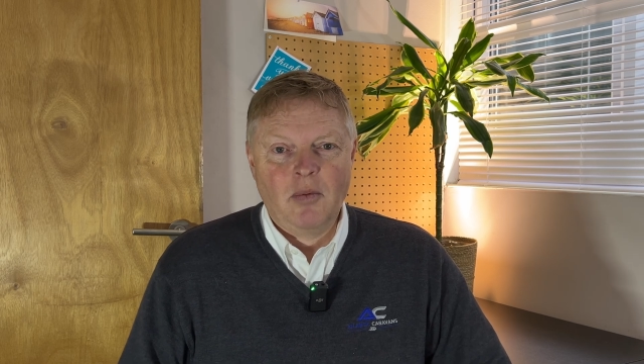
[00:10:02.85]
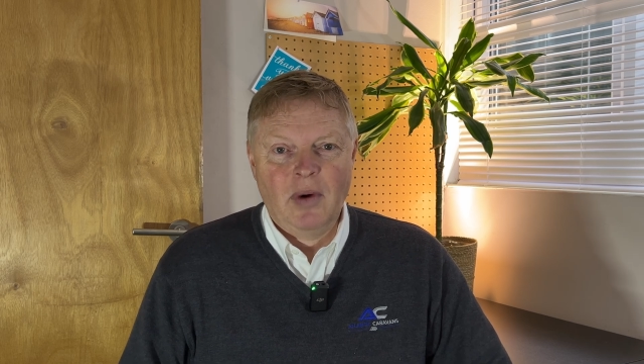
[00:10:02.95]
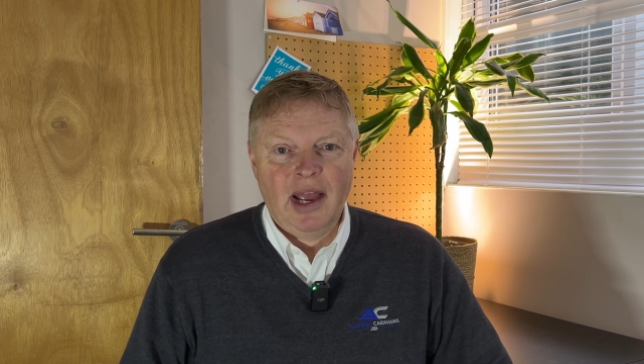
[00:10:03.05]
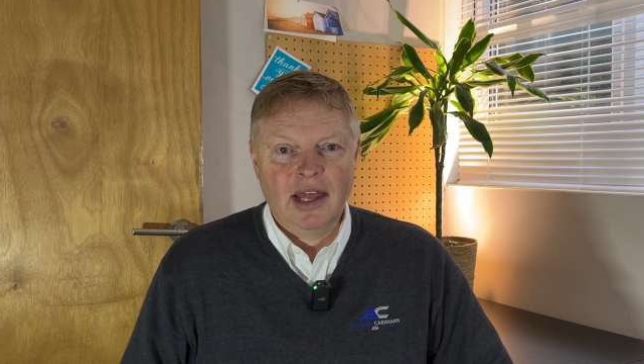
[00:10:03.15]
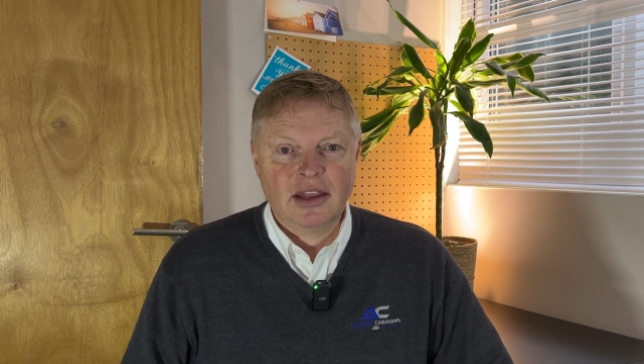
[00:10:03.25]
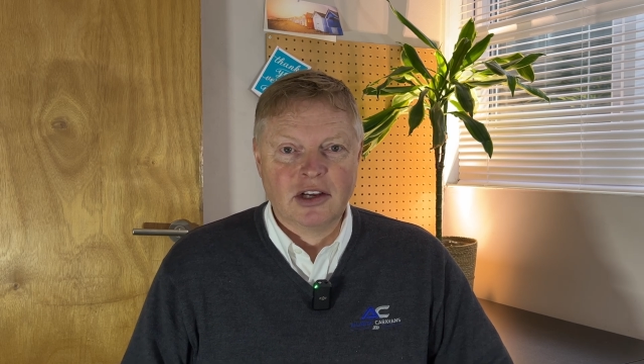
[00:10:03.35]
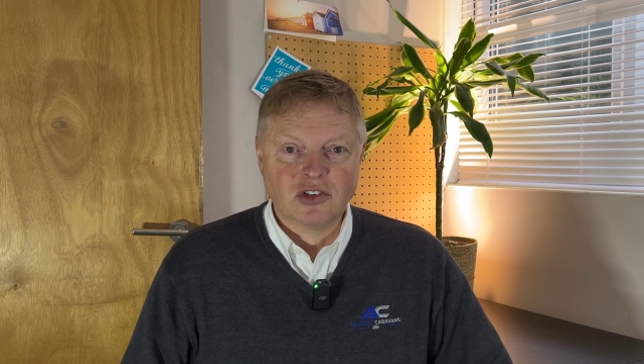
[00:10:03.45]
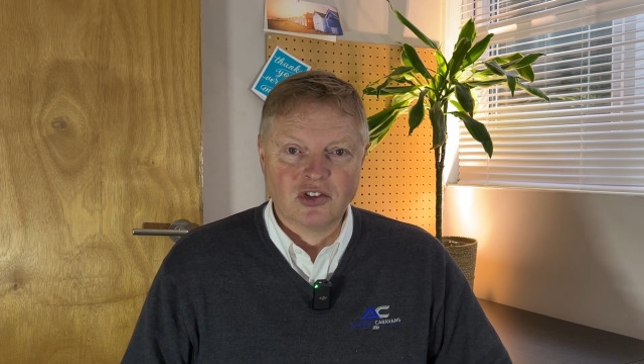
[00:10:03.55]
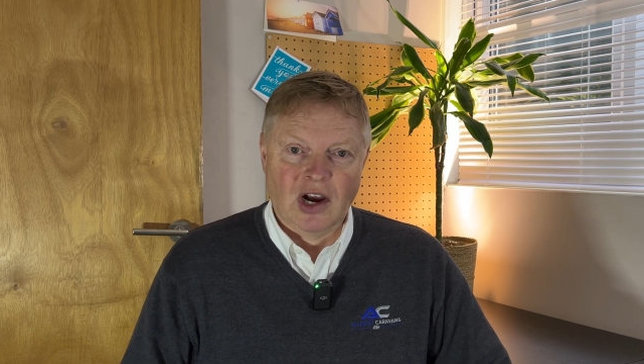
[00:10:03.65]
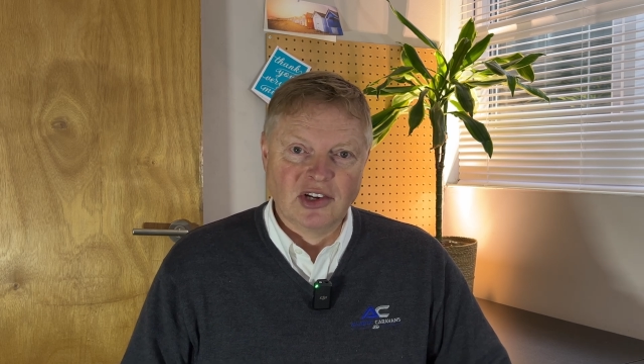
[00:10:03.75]
where the
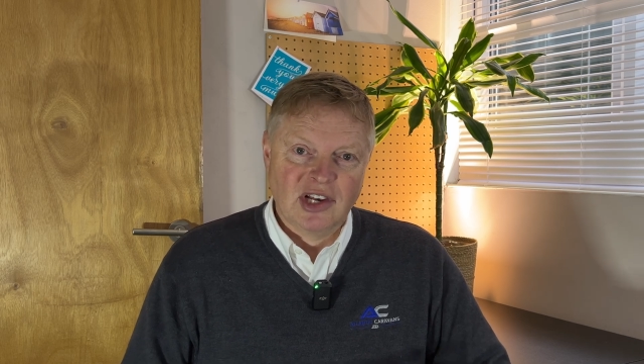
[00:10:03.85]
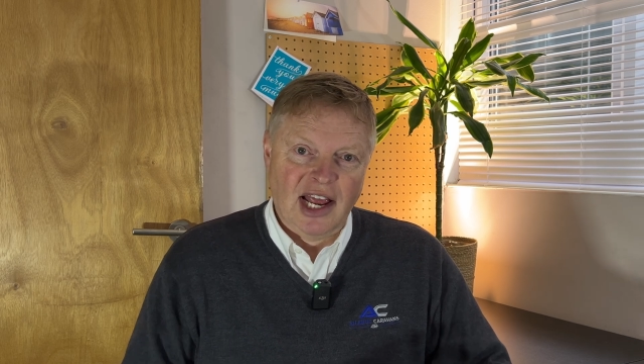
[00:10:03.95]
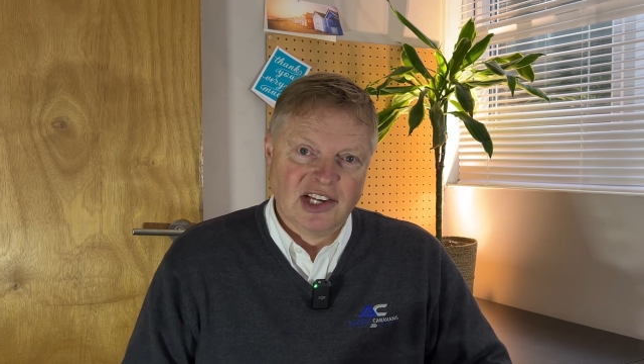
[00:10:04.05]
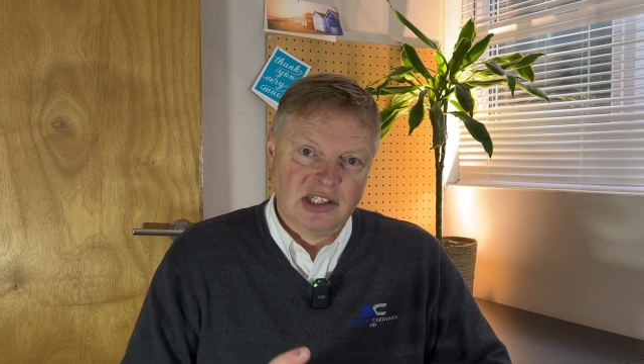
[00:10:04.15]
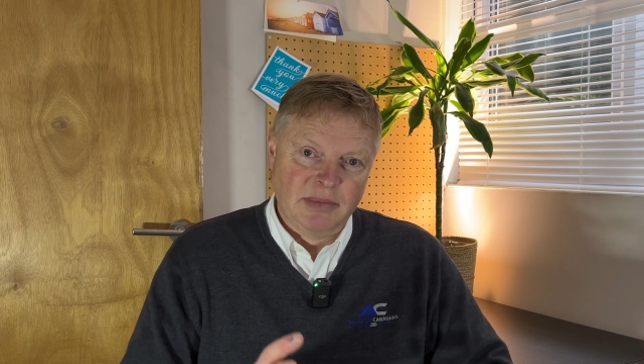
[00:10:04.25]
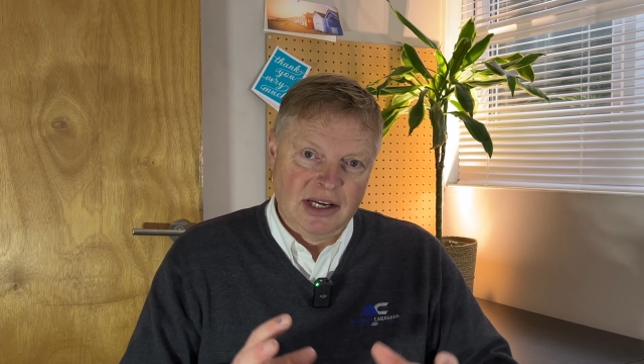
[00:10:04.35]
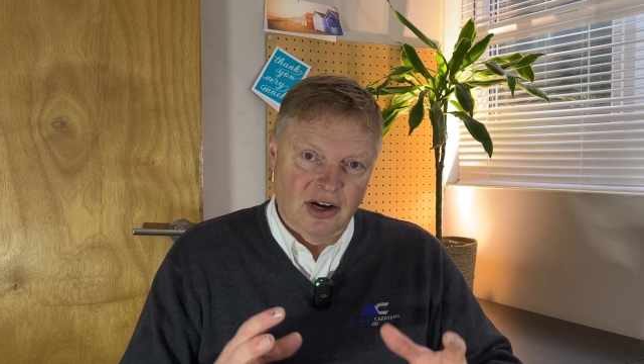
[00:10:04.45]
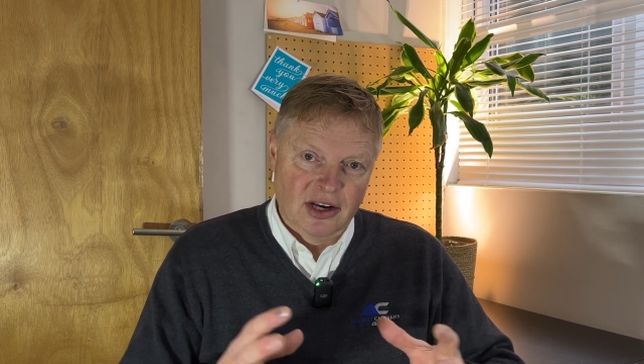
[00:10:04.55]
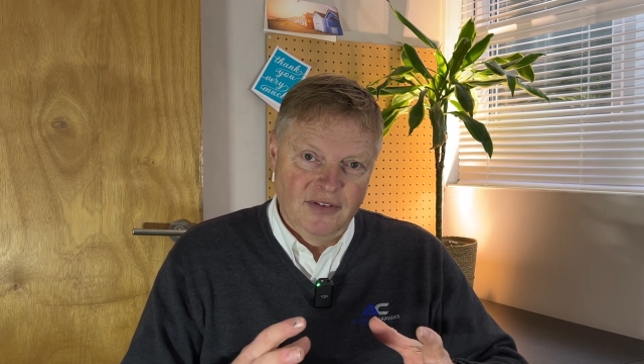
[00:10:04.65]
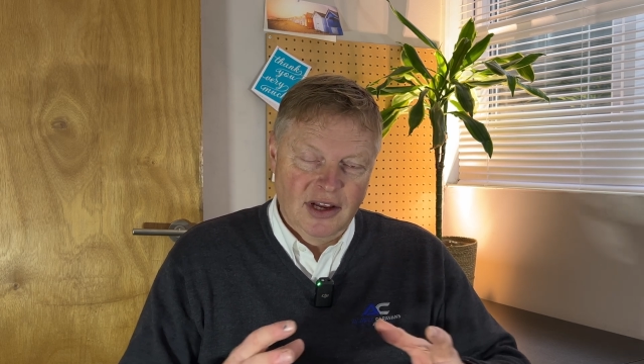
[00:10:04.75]
construction has to be
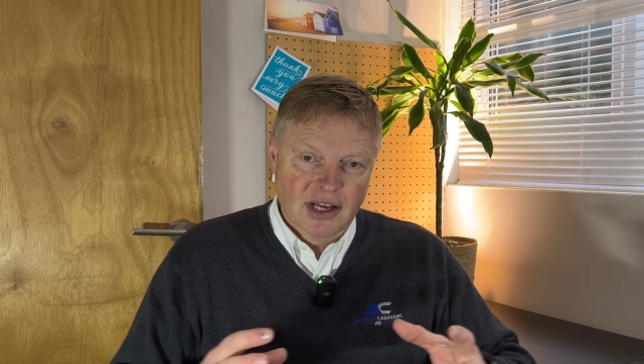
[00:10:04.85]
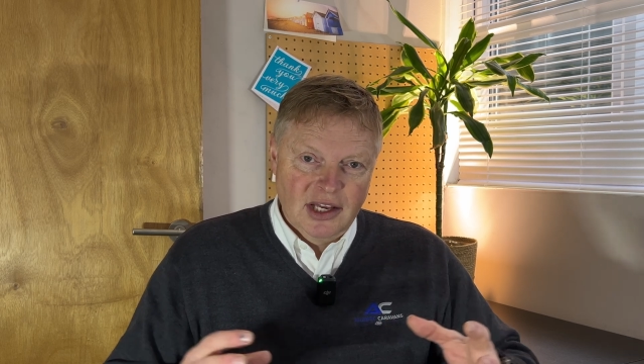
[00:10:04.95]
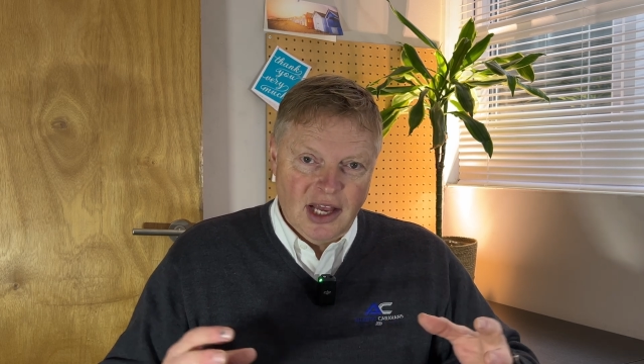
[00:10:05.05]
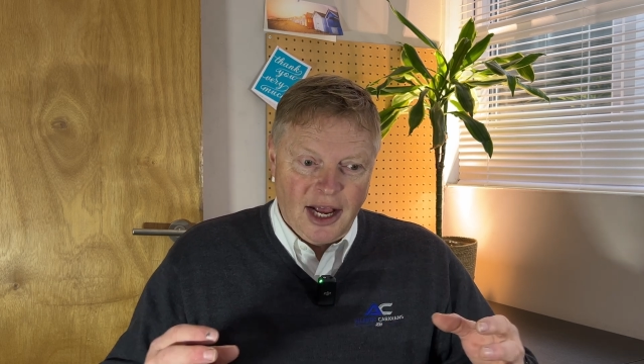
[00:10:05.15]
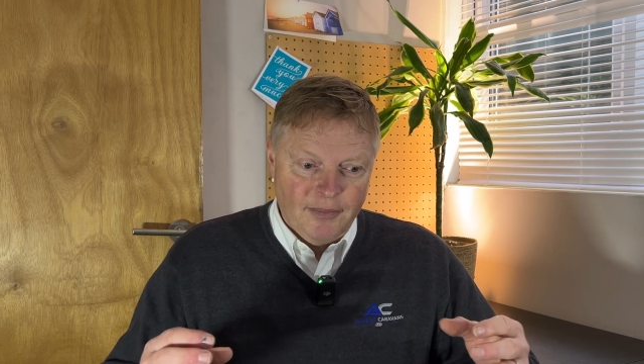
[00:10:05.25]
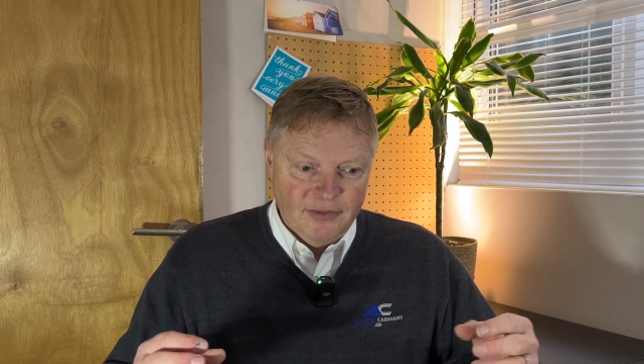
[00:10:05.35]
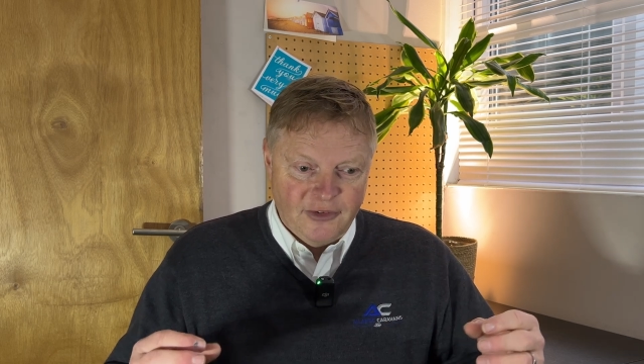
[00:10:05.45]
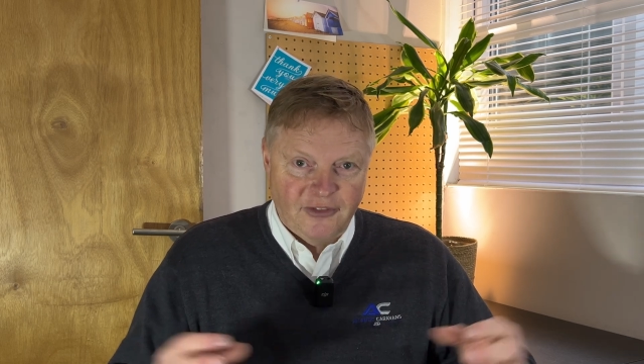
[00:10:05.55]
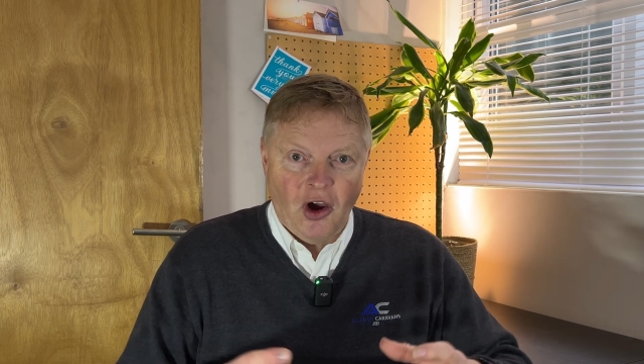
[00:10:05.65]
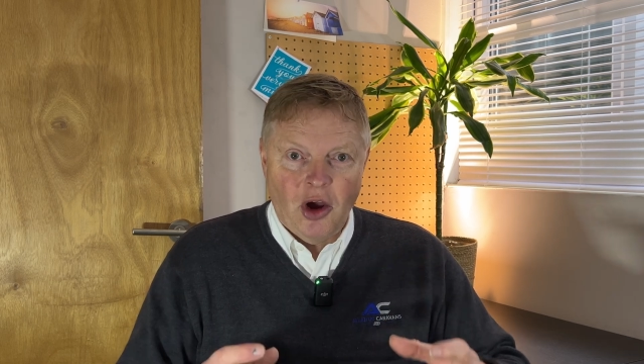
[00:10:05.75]
kind of
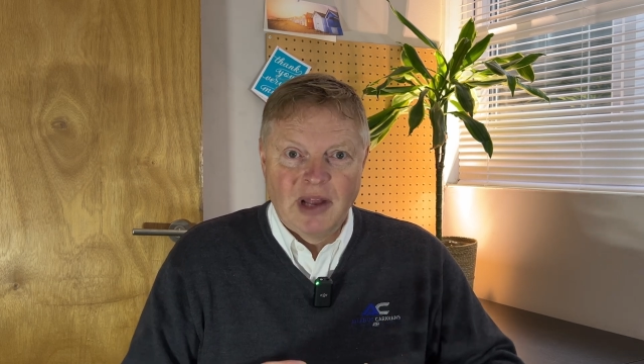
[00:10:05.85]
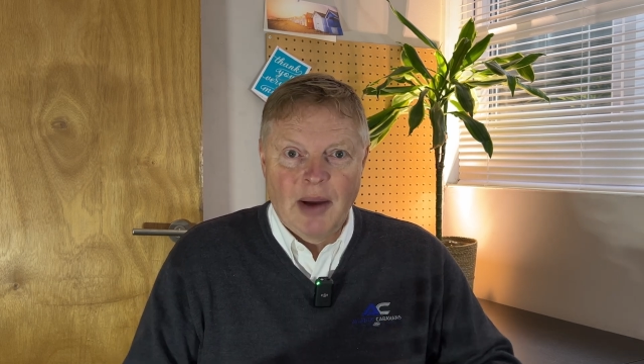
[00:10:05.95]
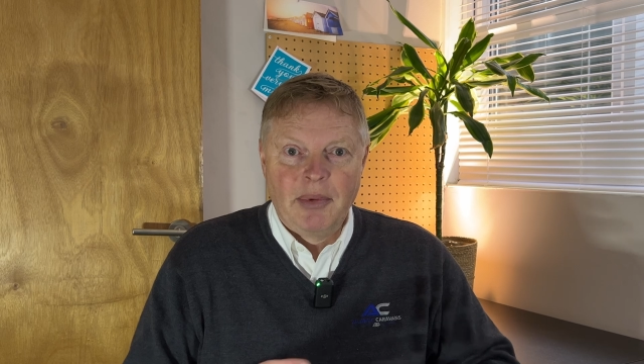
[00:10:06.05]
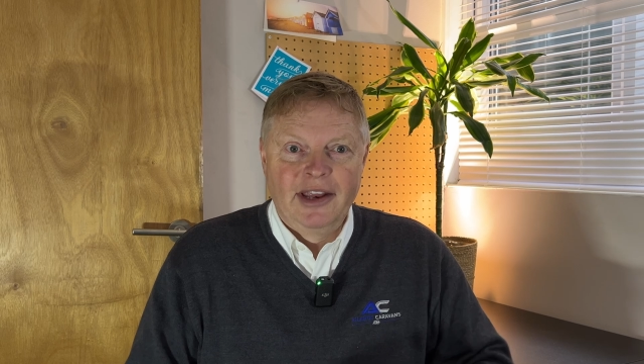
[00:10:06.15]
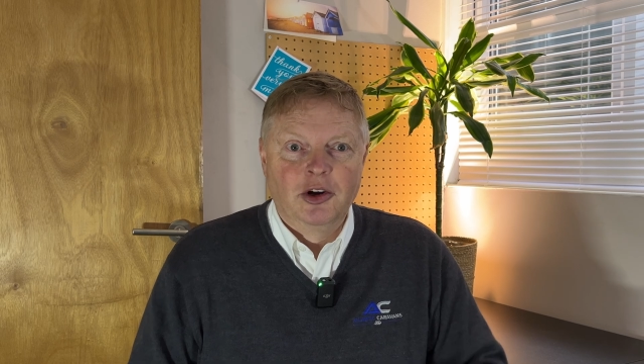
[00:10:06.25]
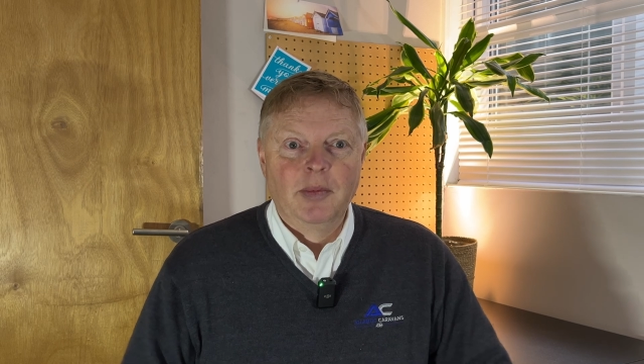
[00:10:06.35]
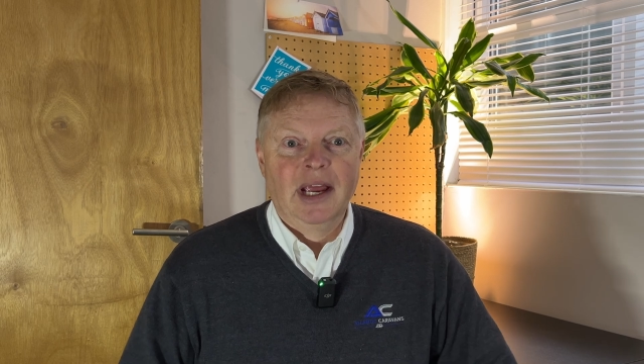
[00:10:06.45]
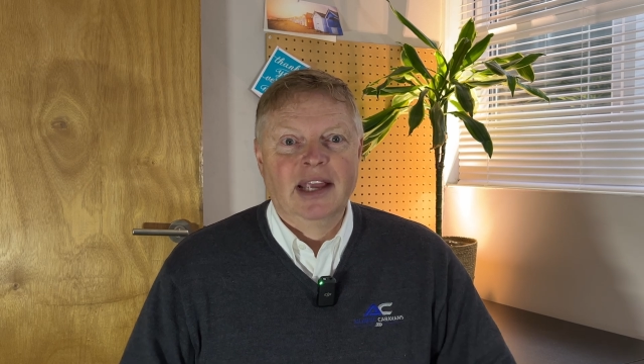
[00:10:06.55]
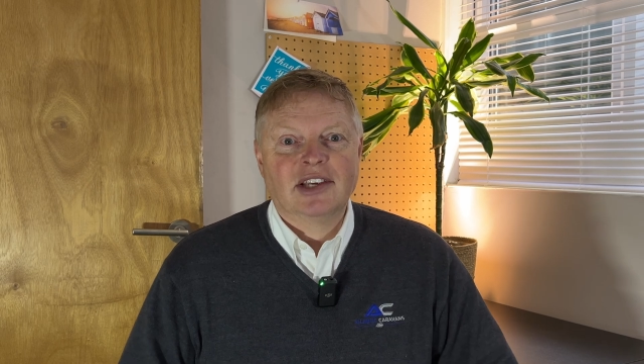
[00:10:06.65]
firmed up a little bit.